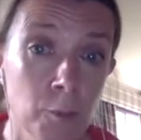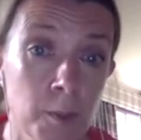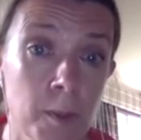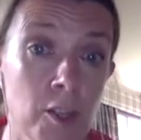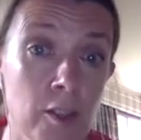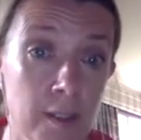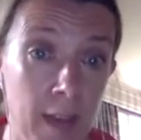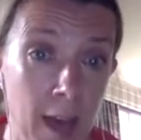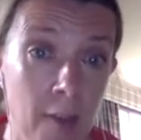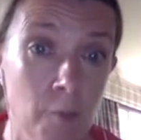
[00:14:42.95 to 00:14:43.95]
Most patients
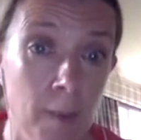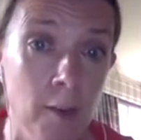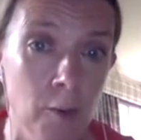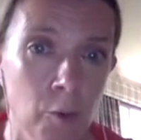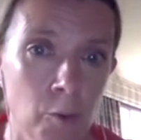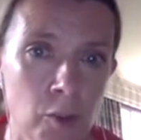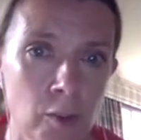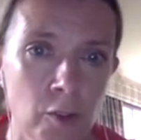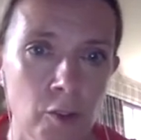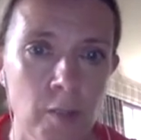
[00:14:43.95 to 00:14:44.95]
can remain at home during
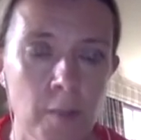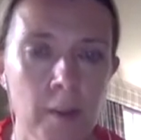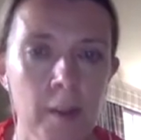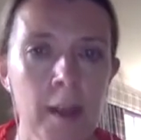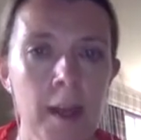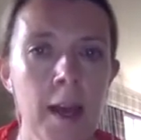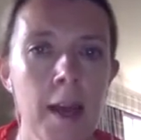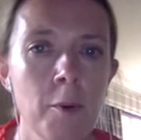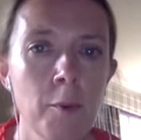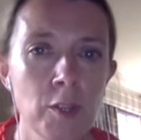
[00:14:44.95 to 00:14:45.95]
their treatment,
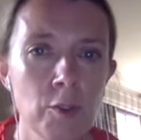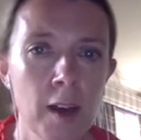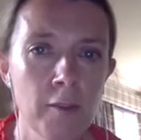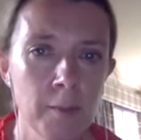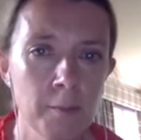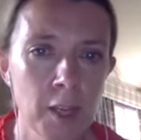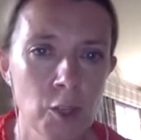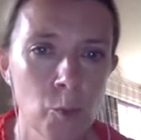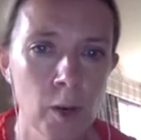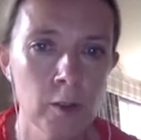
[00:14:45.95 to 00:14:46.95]
but we do have an
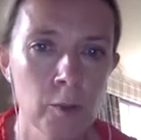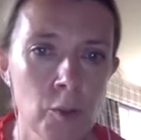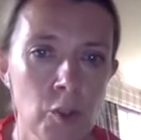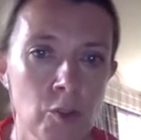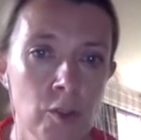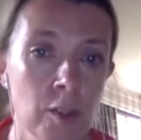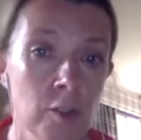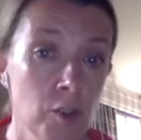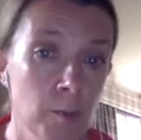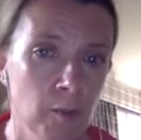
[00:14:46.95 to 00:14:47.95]
inpatient workload due to
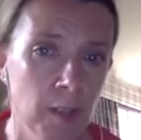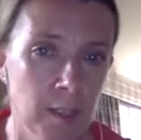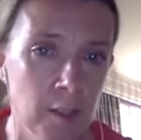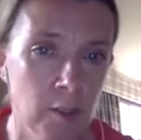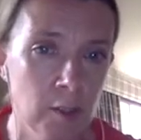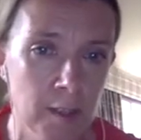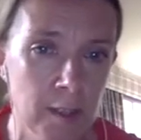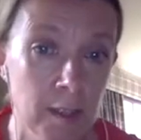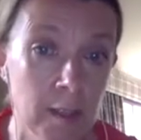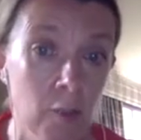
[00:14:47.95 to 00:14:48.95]
treatment related
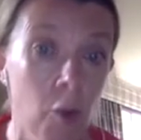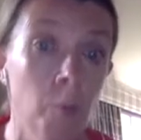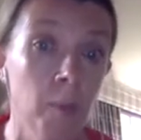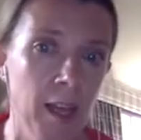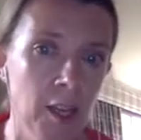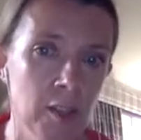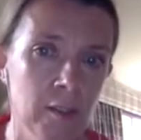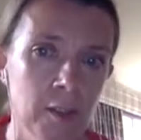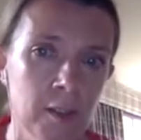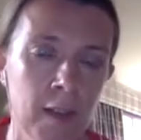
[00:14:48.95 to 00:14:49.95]
toxicities, complications
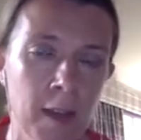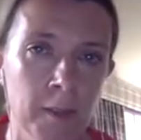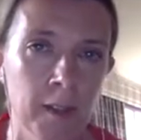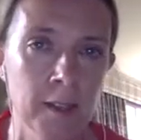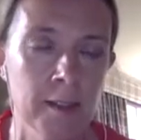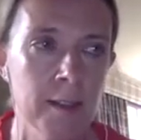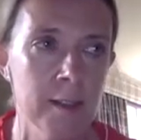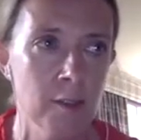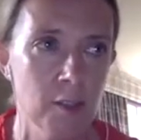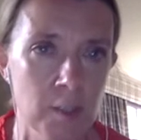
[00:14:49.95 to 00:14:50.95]
of underlying malignancies
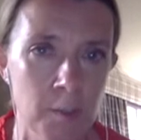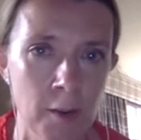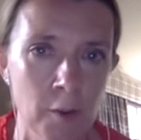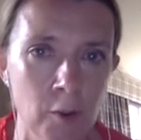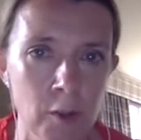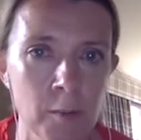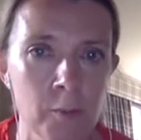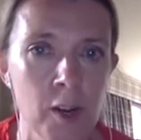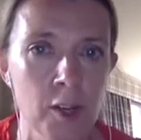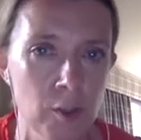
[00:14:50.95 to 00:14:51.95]
such as spinal cord
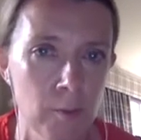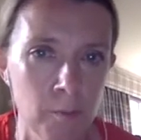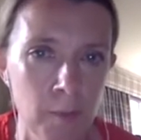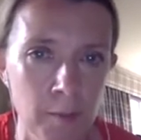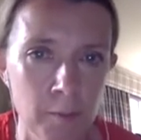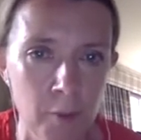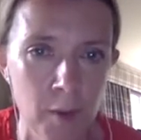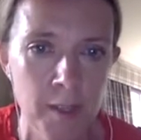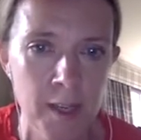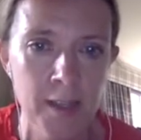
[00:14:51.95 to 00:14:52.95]
compression, brain,
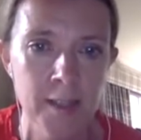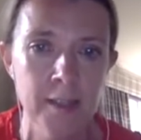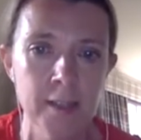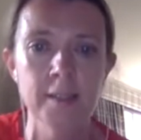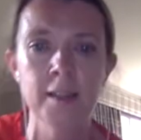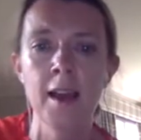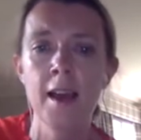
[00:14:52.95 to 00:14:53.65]
brain metastases,